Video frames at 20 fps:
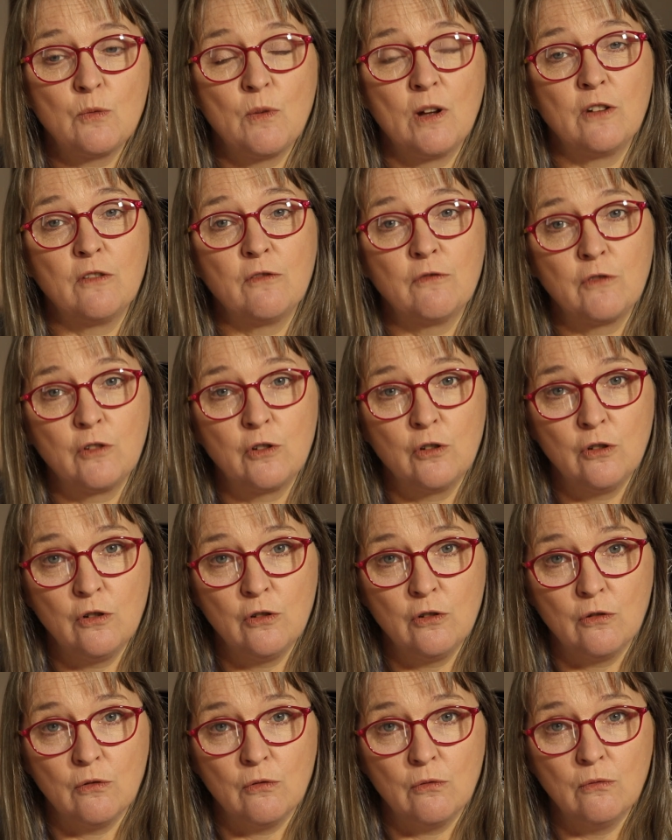1 of
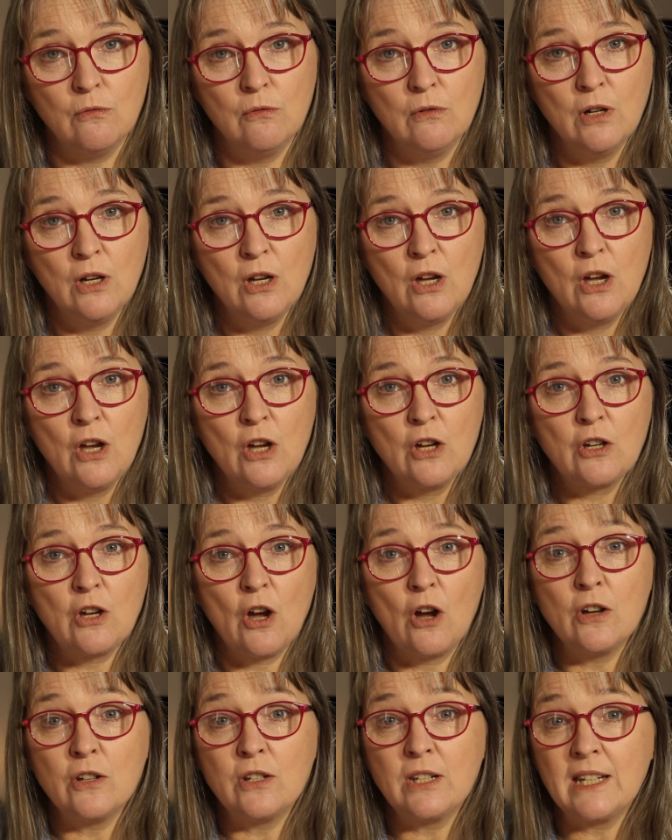Google
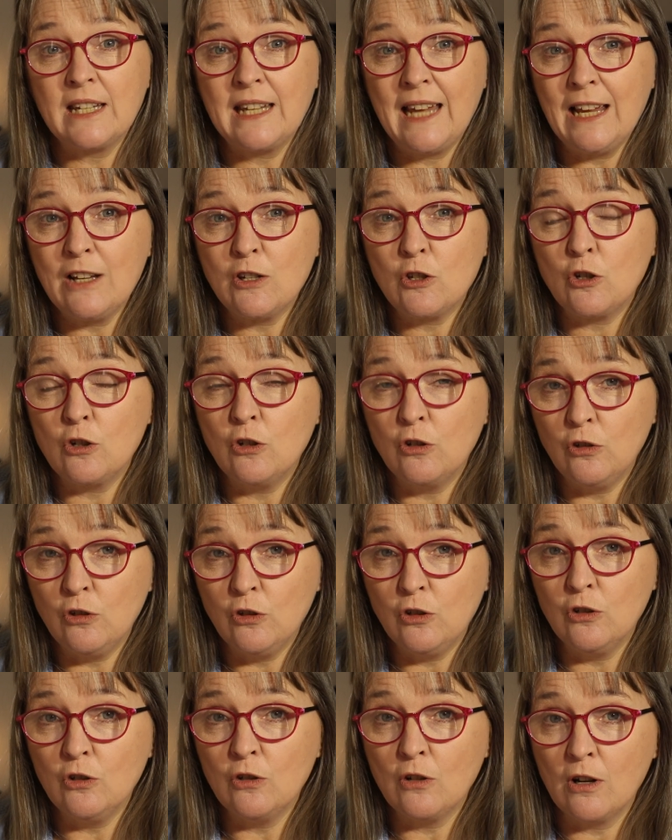going to get you
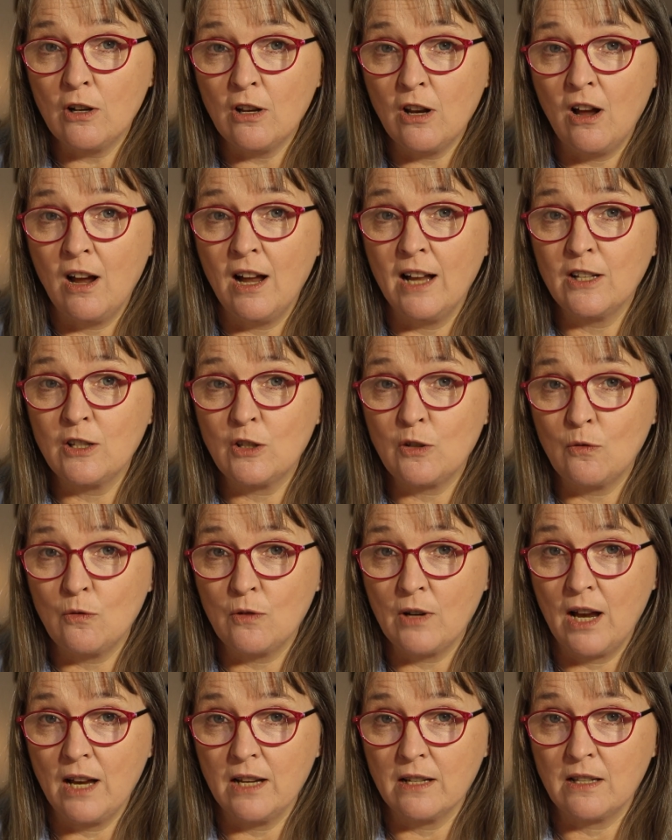new clients or
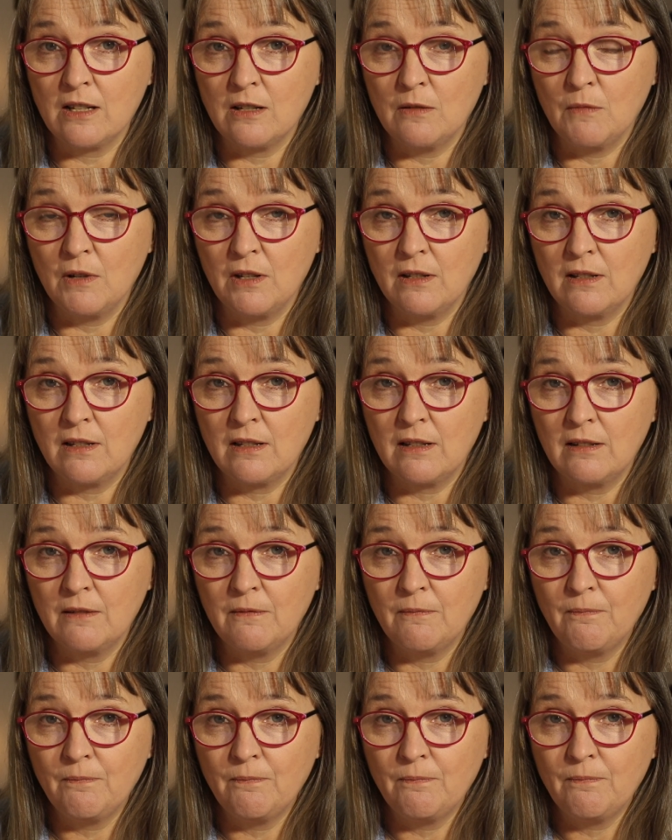customers?
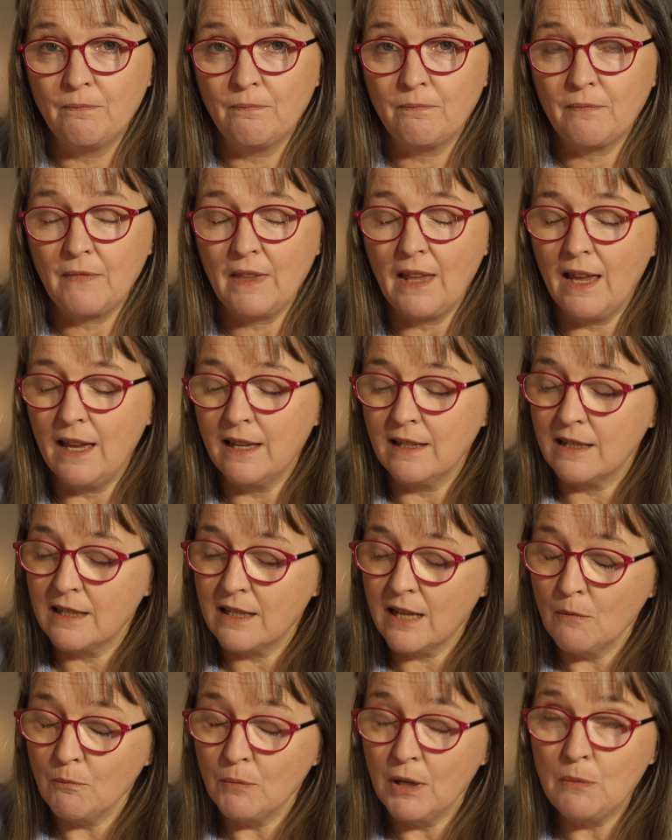And
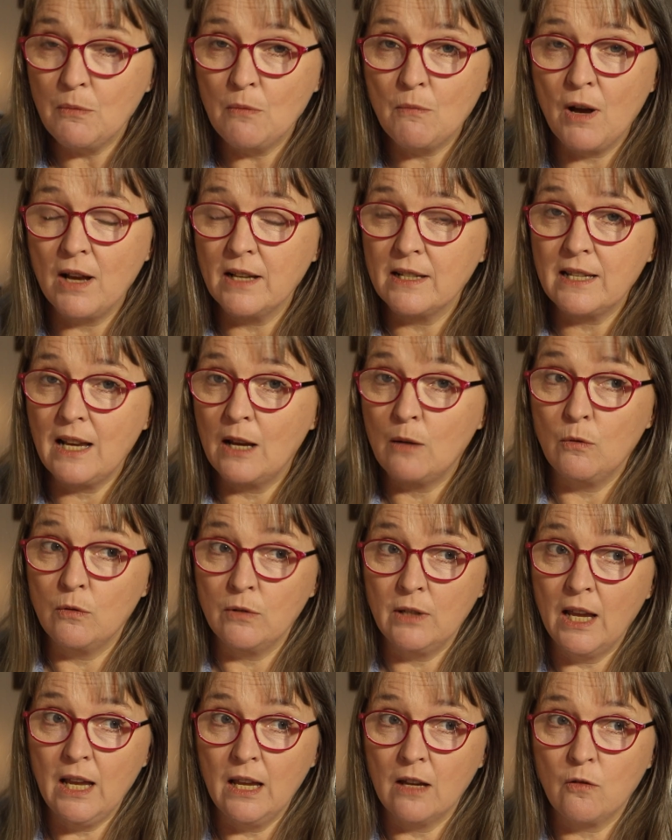some people might say, well,
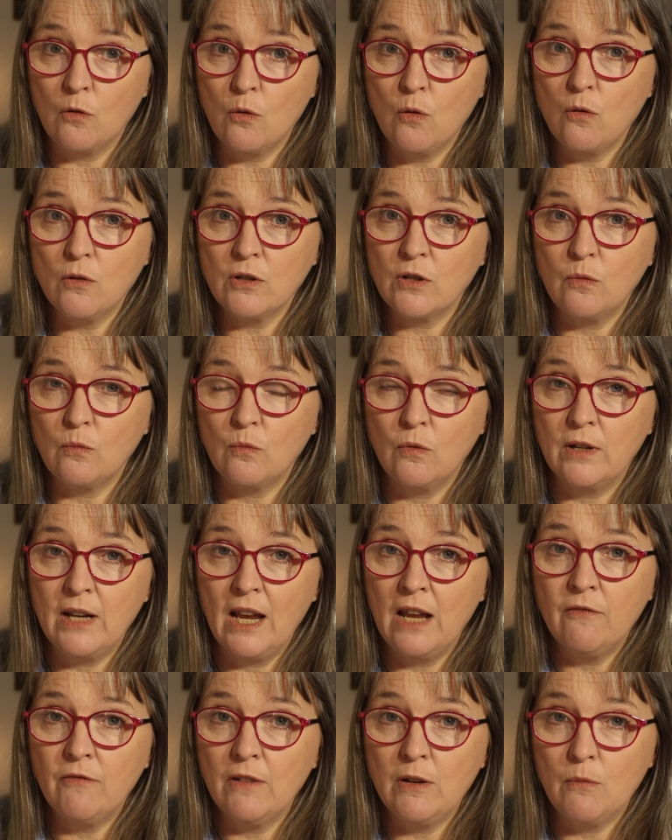yeah, of course it would.
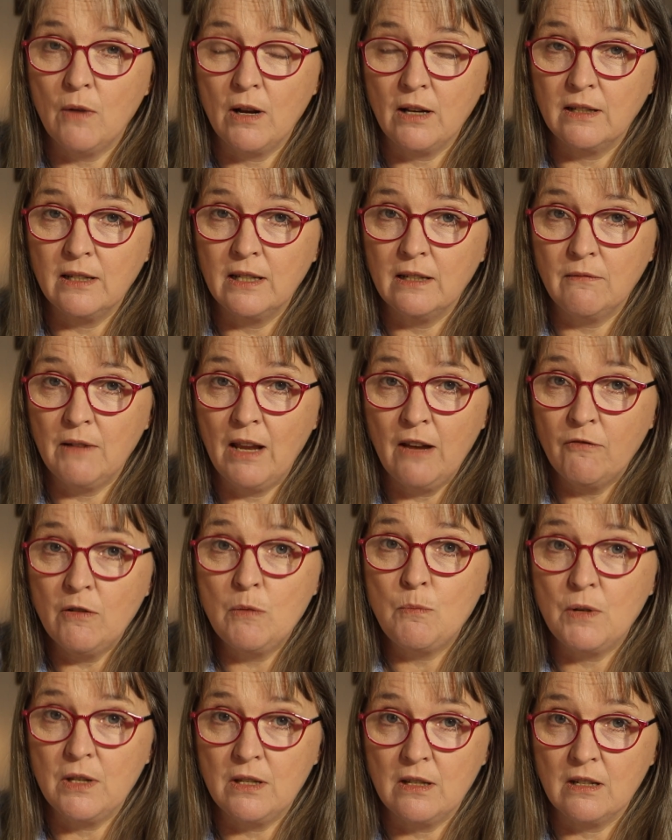Every
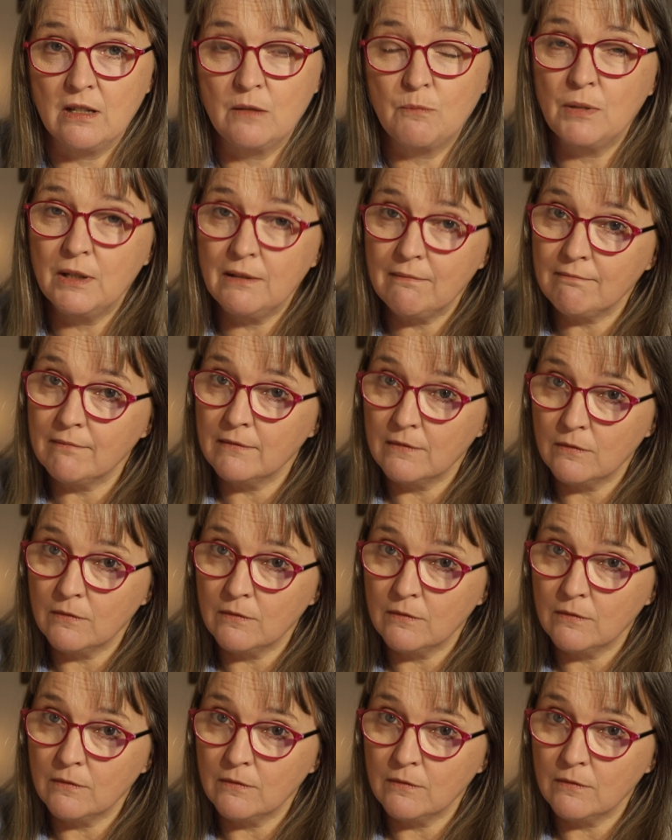business. But